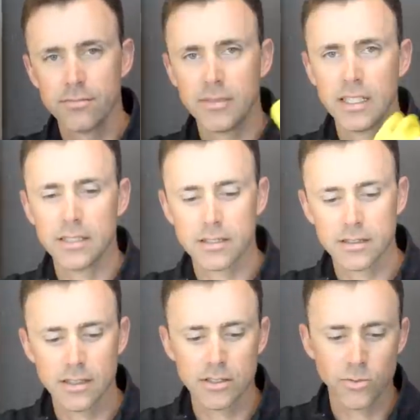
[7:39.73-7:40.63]
these
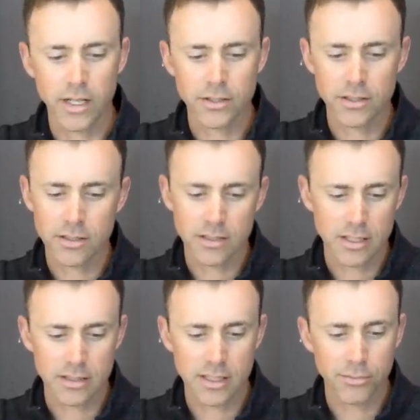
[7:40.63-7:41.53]
these wedges,
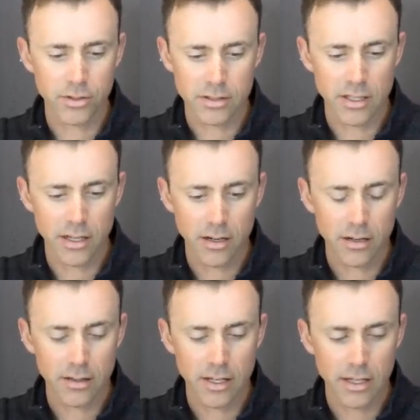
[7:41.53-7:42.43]
as simple as they
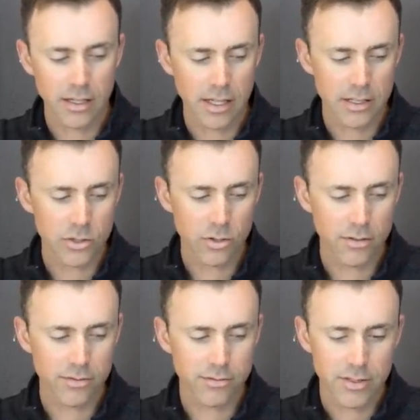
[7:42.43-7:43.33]
are, they they sort
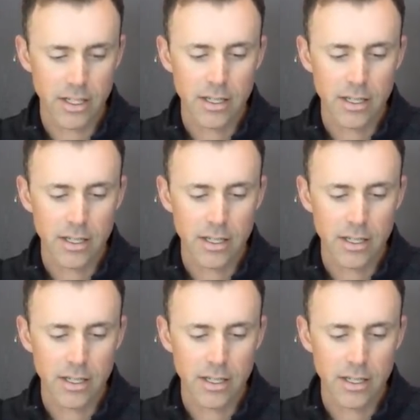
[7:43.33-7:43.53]
of